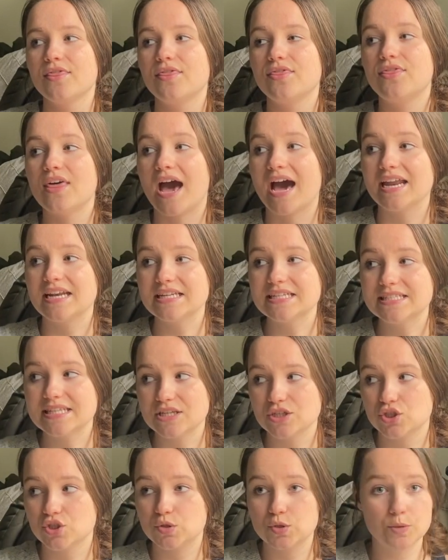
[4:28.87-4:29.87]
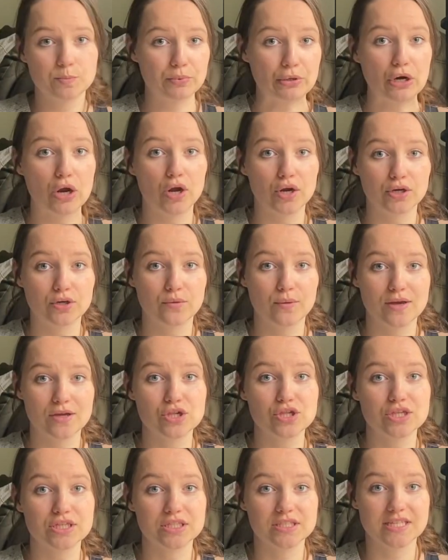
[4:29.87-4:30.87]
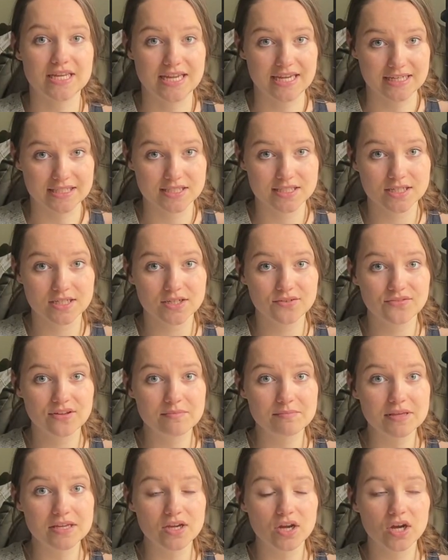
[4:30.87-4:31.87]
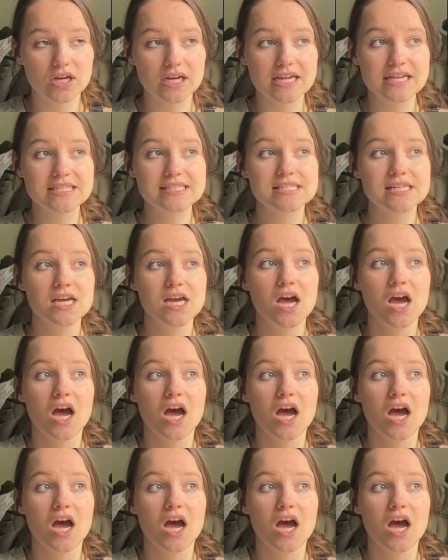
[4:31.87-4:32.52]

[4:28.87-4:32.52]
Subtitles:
That is a super hard question to answer, if I'm being honest.